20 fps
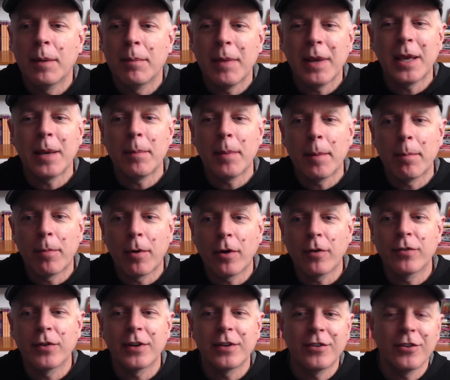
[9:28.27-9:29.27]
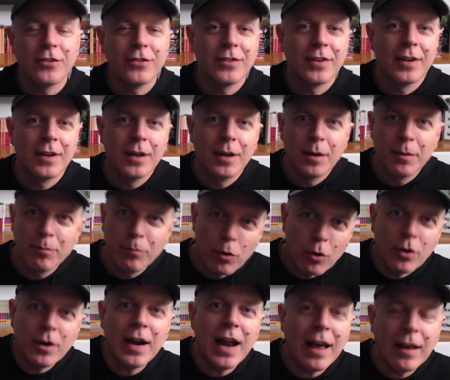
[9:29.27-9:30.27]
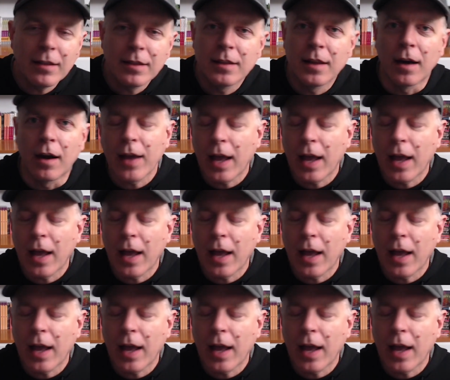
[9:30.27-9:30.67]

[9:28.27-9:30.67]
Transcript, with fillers: make it be perfect, just put it out there.